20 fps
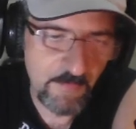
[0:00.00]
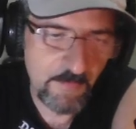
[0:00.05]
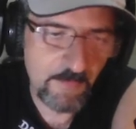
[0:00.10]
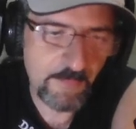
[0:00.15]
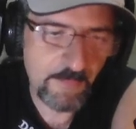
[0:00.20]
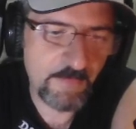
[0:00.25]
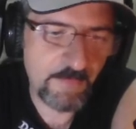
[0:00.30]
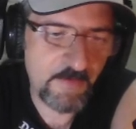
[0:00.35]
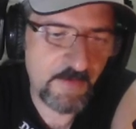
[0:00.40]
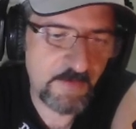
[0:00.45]

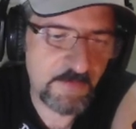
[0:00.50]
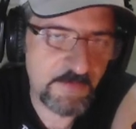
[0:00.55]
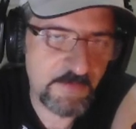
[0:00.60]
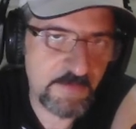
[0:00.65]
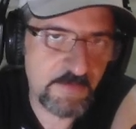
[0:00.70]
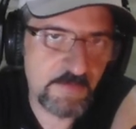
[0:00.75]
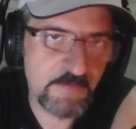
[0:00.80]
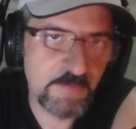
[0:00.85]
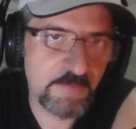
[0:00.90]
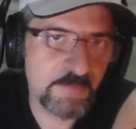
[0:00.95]
and
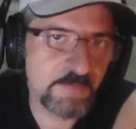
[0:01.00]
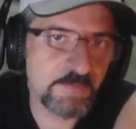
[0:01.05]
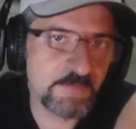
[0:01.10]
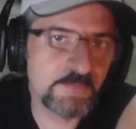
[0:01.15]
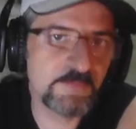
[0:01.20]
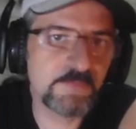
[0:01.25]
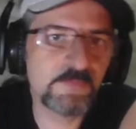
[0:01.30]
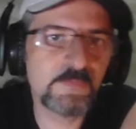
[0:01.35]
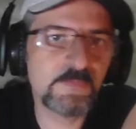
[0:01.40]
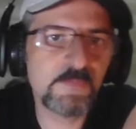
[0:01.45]

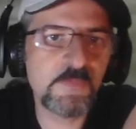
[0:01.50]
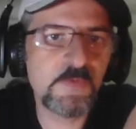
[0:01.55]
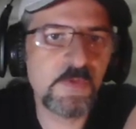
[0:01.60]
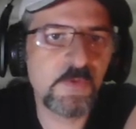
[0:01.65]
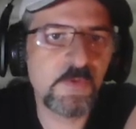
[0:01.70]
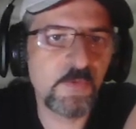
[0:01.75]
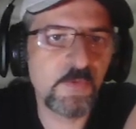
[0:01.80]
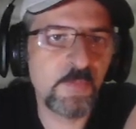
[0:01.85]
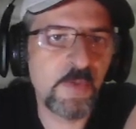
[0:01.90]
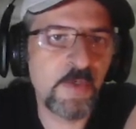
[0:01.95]

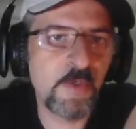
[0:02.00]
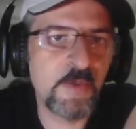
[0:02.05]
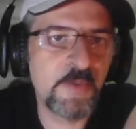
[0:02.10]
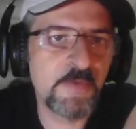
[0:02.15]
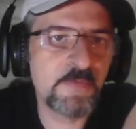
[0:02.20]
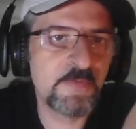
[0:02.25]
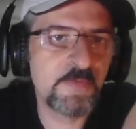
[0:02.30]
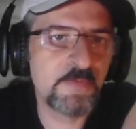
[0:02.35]
talk about it.